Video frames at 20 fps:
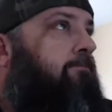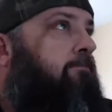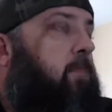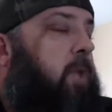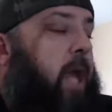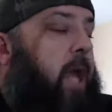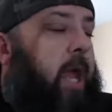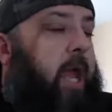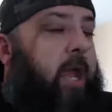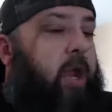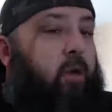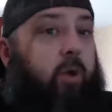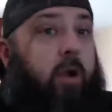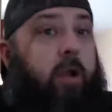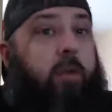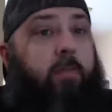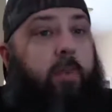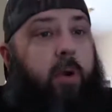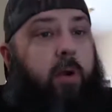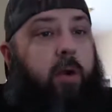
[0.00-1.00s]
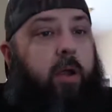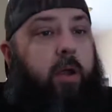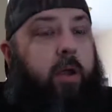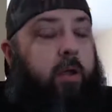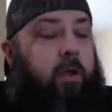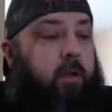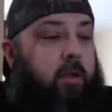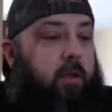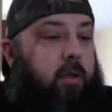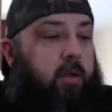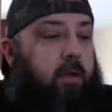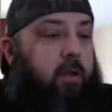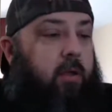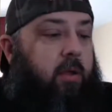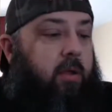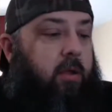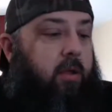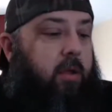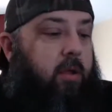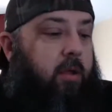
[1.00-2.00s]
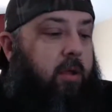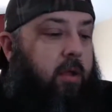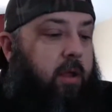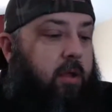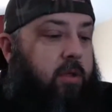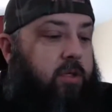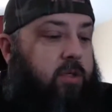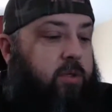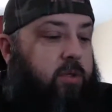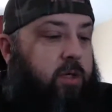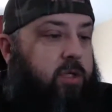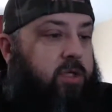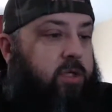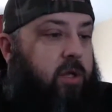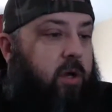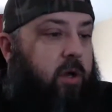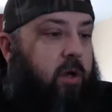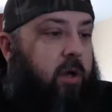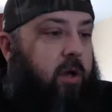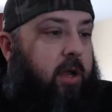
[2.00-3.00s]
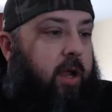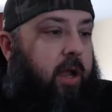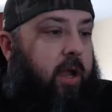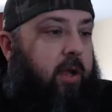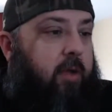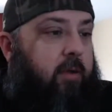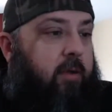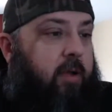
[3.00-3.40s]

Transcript: Hank Greenberg, and as soon as I saw it, I